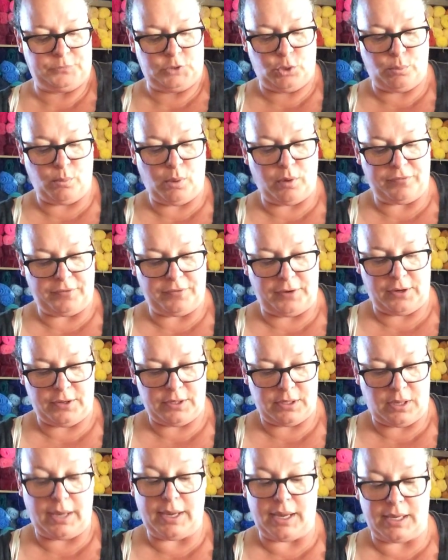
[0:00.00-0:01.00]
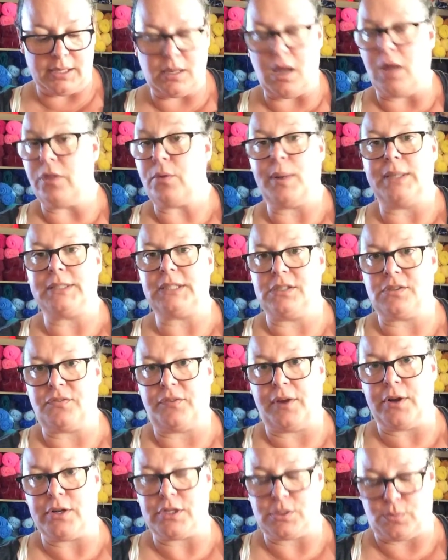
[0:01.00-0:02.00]
2 more Ferris. I got all the rest is
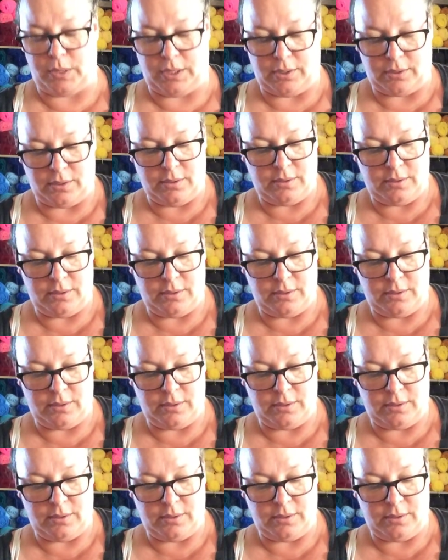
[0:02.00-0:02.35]
Ferris wheel.